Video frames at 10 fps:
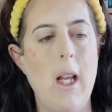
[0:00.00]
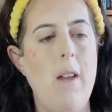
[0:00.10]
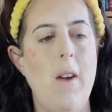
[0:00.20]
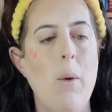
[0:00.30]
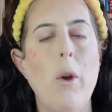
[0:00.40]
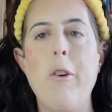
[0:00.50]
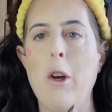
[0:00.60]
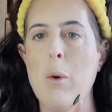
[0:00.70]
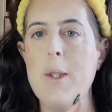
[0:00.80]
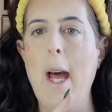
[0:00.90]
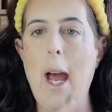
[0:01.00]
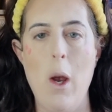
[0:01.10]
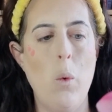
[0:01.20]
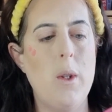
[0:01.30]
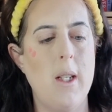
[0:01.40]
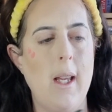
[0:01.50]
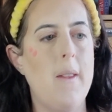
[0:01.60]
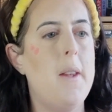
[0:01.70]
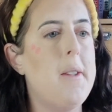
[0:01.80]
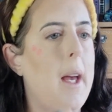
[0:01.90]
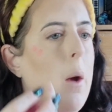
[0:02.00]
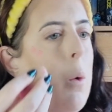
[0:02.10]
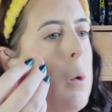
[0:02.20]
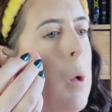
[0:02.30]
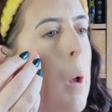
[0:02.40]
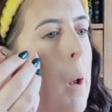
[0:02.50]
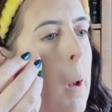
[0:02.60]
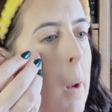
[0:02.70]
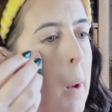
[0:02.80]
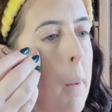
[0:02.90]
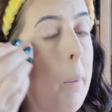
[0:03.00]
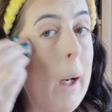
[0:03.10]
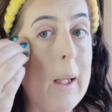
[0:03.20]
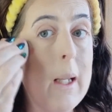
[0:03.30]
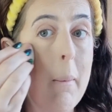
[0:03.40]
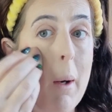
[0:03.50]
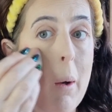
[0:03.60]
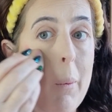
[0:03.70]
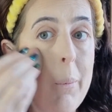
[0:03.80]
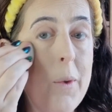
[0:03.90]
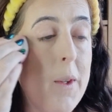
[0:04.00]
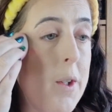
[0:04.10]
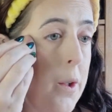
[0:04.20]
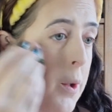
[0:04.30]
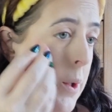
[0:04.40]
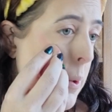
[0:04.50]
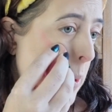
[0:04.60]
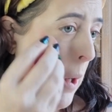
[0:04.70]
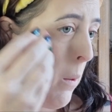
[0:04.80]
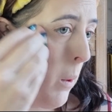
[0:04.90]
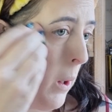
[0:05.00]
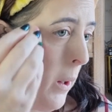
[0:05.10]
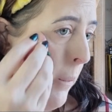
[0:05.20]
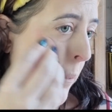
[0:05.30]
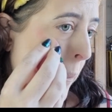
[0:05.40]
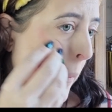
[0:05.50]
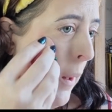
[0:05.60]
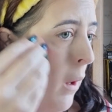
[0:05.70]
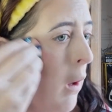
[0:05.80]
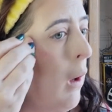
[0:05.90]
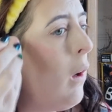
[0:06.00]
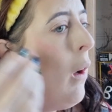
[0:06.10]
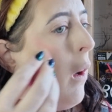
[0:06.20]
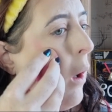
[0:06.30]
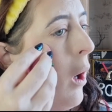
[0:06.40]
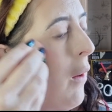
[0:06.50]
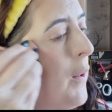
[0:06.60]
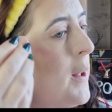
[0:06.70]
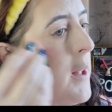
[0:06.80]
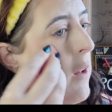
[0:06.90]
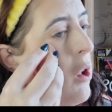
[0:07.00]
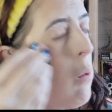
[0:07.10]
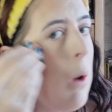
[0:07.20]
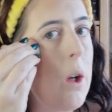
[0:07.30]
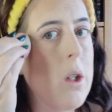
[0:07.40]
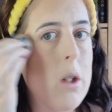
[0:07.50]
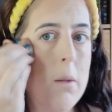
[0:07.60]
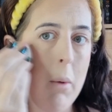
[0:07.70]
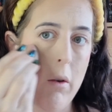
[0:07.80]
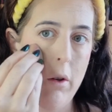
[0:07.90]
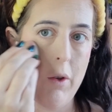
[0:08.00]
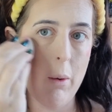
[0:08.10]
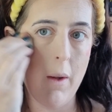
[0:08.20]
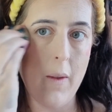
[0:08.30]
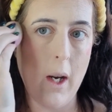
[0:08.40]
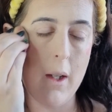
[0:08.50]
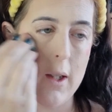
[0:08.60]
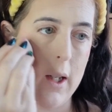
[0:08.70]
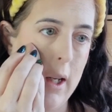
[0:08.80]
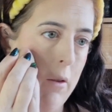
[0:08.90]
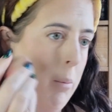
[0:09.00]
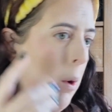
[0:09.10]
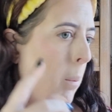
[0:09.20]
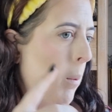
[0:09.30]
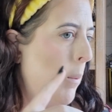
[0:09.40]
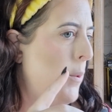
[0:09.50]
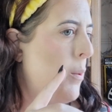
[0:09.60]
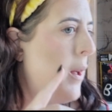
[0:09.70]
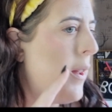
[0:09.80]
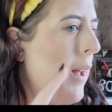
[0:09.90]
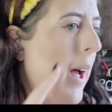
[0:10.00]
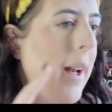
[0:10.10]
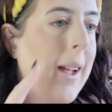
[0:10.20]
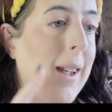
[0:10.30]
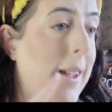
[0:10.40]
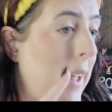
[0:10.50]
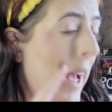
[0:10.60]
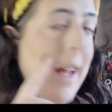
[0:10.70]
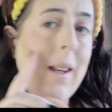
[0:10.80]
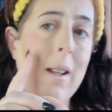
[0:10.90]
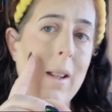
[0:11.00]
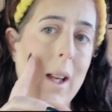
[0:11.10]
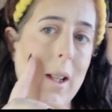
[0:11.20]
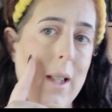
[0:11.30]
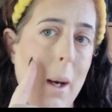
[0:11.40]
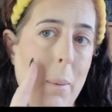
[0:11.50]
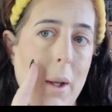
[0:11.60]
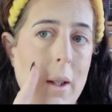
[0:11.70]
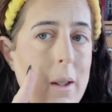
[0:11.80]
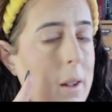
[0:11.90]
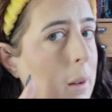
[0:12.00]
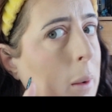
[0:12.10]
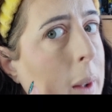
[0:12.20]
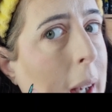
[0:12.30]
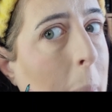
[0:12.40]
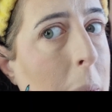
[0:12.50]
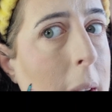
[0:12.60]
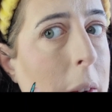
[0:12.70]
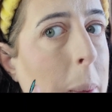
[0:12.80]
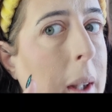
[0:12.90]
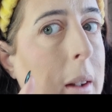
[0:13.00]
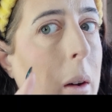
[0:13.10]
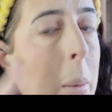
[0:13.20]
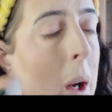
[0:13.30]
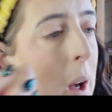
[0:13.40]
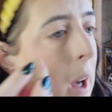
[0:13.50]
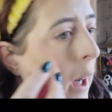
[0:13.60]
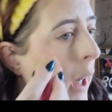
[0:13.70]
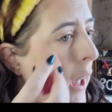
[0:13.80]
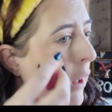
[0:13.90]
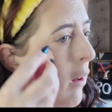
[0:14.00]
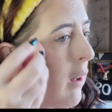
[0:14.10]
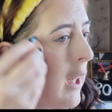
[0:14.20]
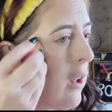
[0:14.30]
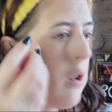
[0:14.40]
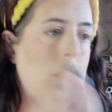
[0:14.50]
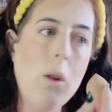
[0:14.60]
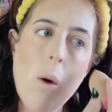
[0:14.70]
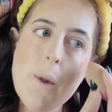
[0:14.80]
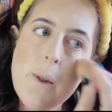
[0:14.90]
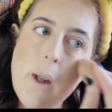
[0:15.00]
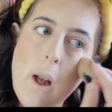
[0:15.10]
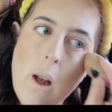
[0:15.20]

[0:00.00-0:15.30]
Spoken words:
If anyone knows how to get this out, please let me know. So this is just a dry one. Obviously, if you watched my review on that, I did have problems with, and again, it has happened. I suppose the camera never picks it up. It just goes.